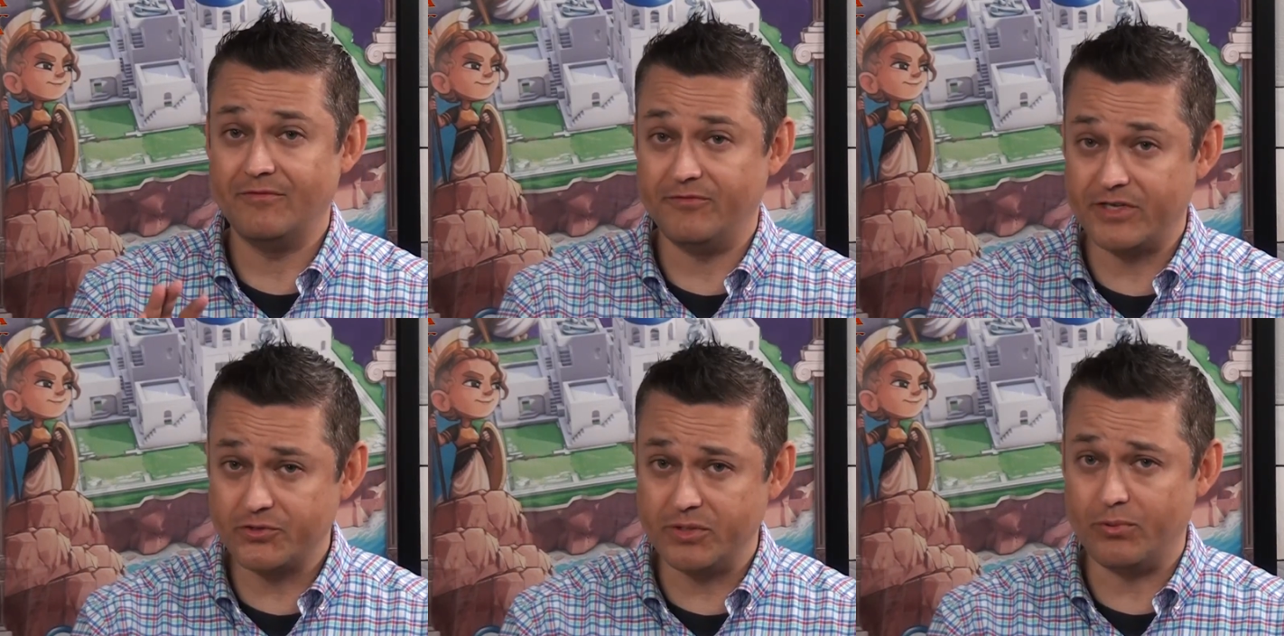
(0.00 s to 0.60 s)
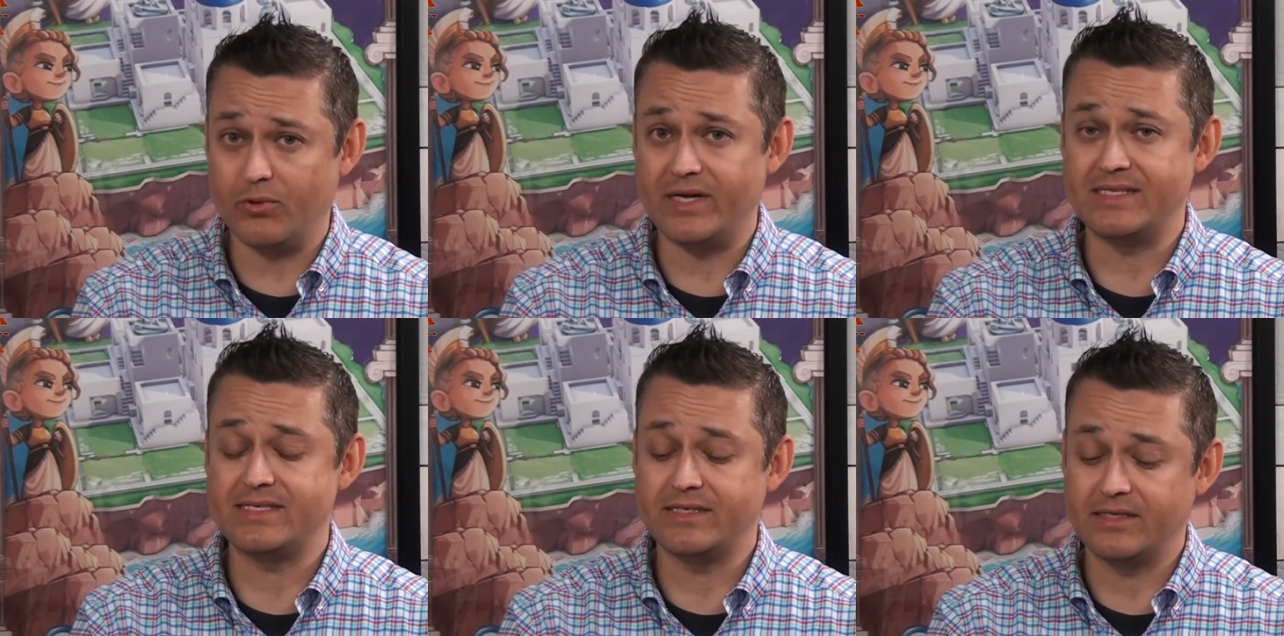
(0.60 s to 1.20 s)
Speaker 1: victory
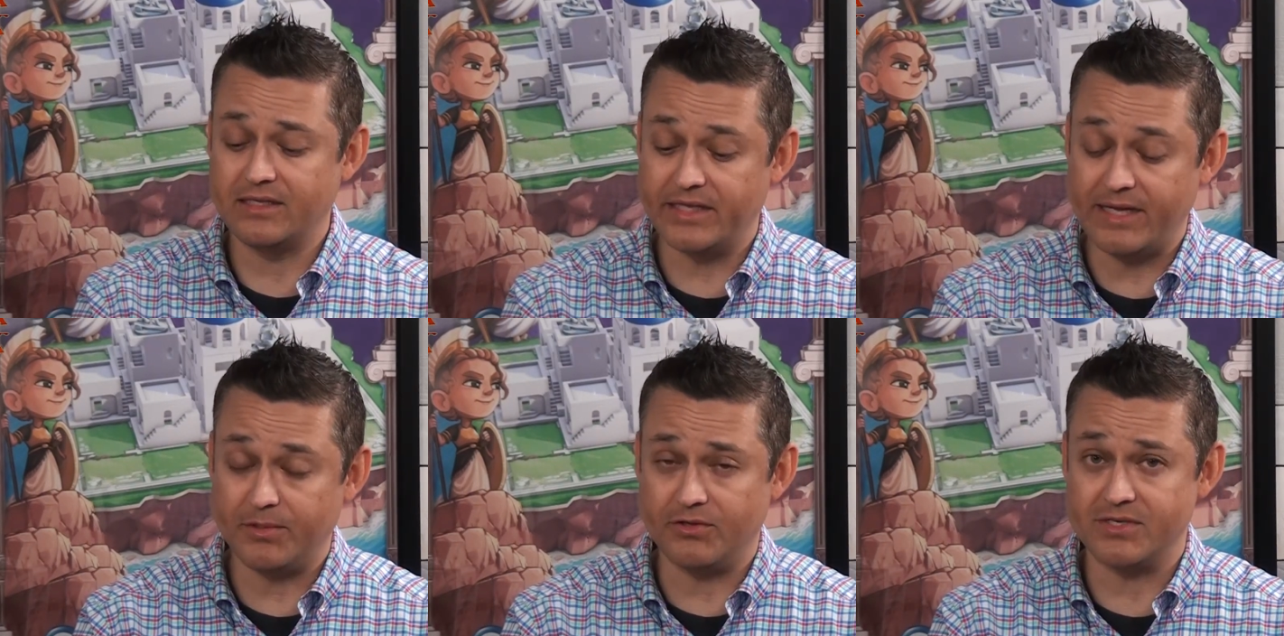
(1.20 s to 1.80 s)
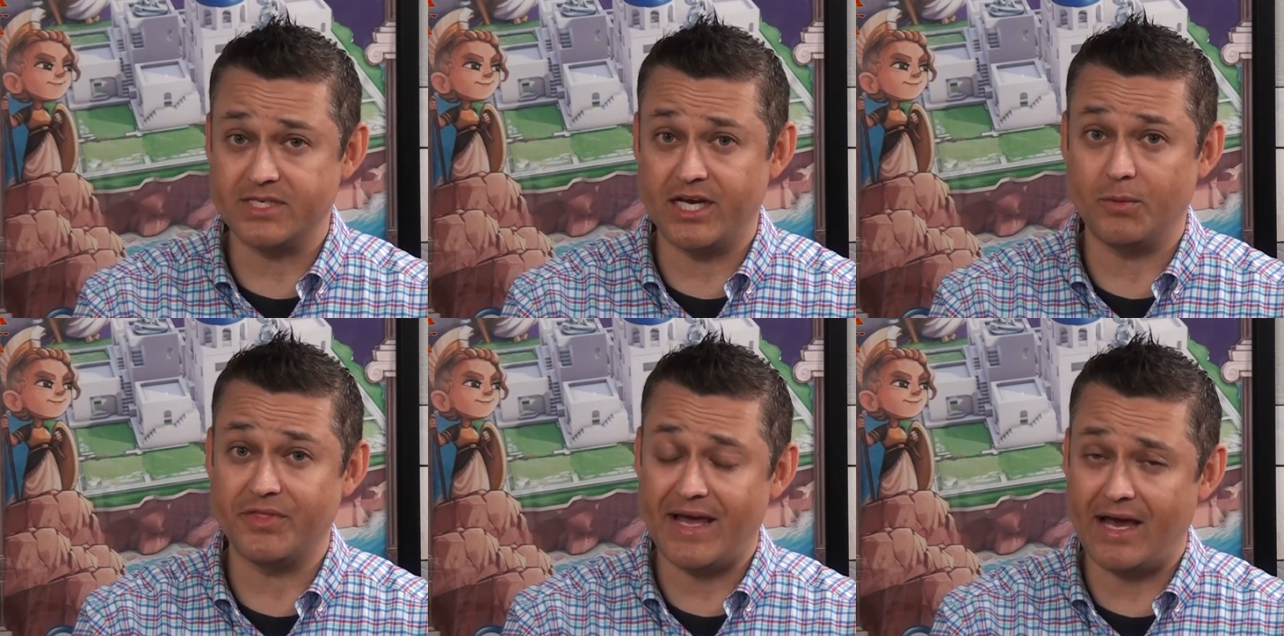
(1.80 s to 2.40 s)
points claimed on their
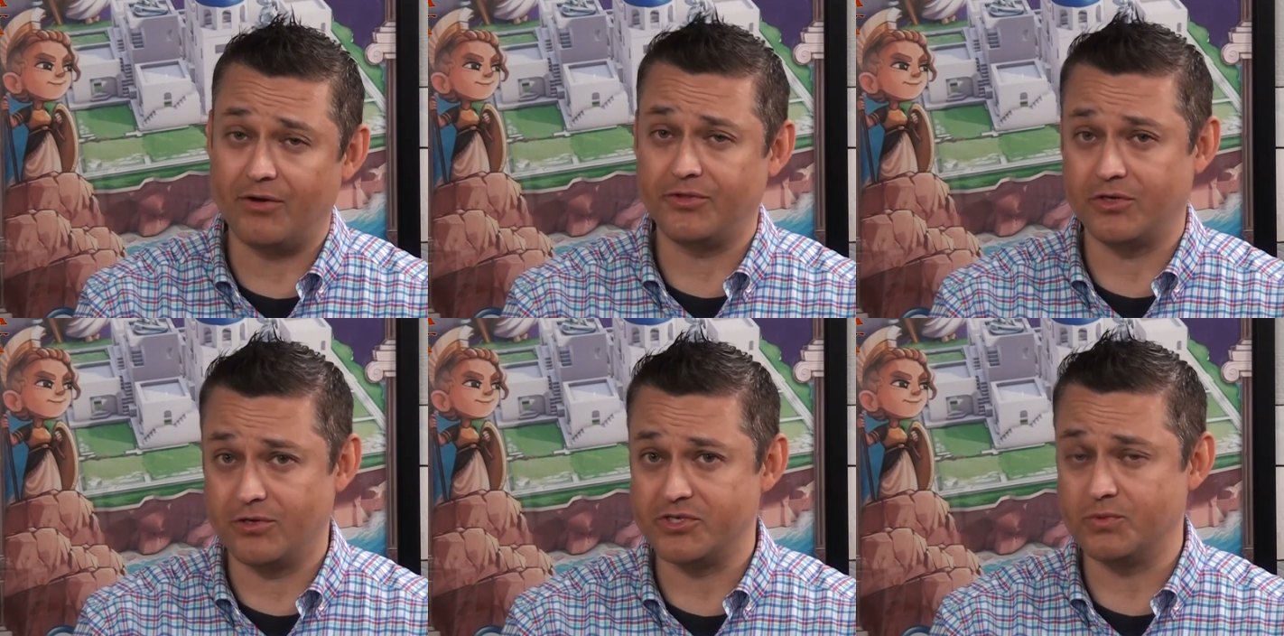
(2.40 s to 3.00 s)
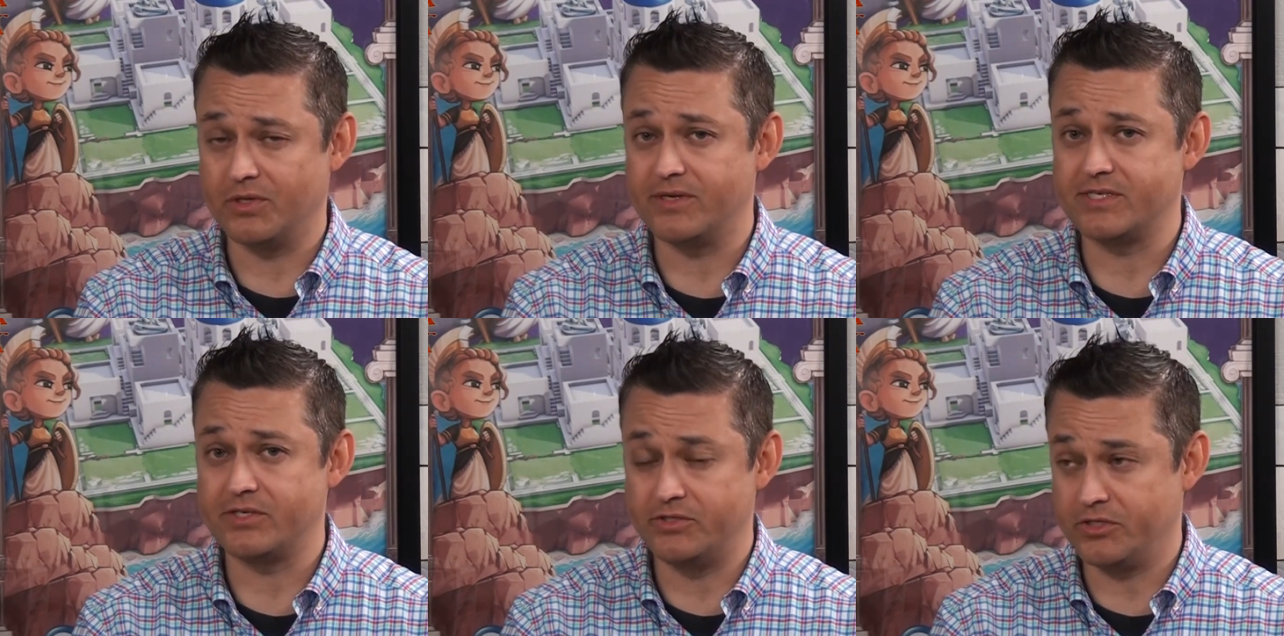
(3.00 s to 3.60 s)
side without the cursed
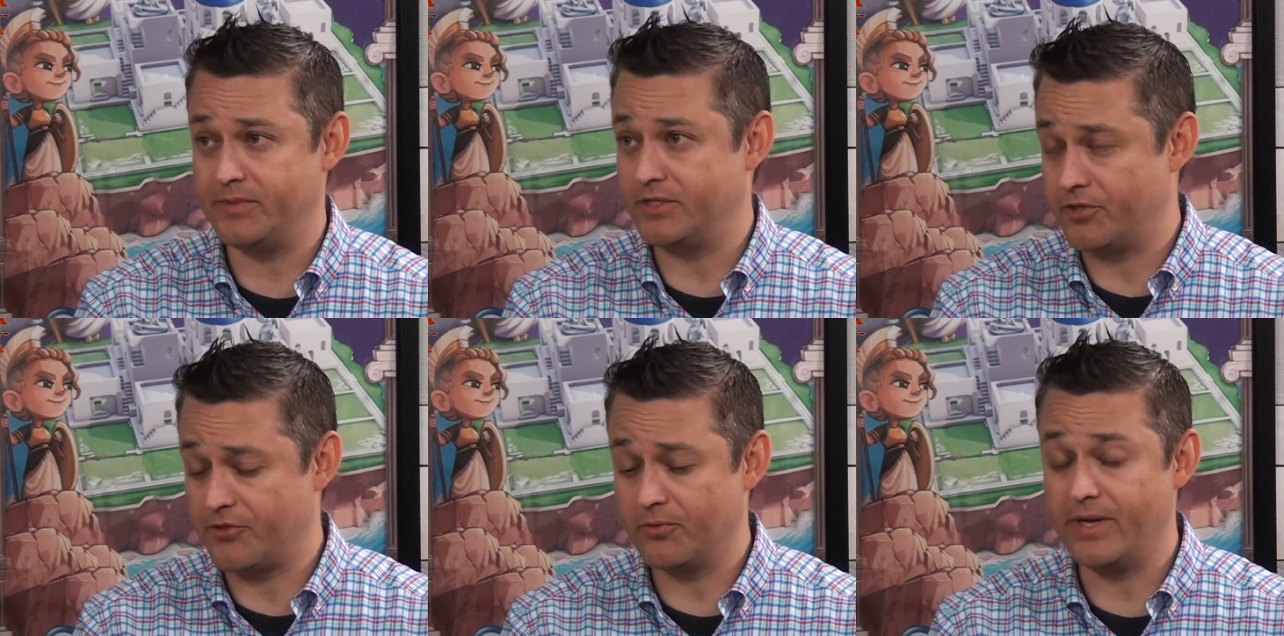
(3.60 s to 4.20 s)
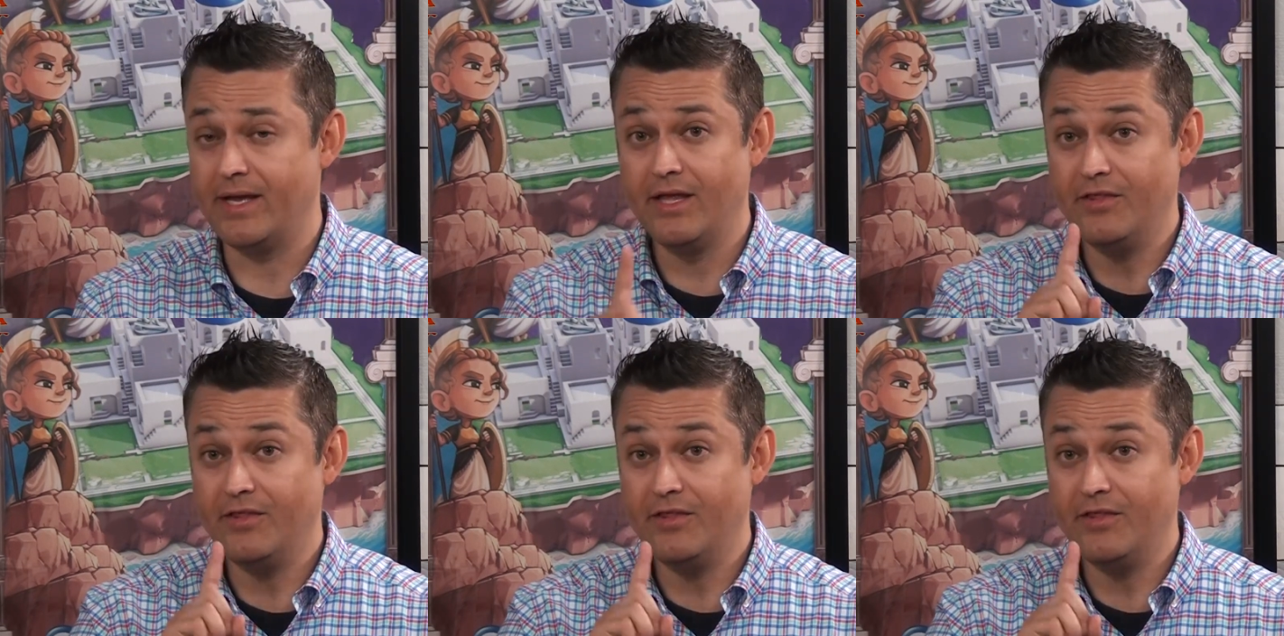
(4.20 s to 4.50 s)
relics contributing to three.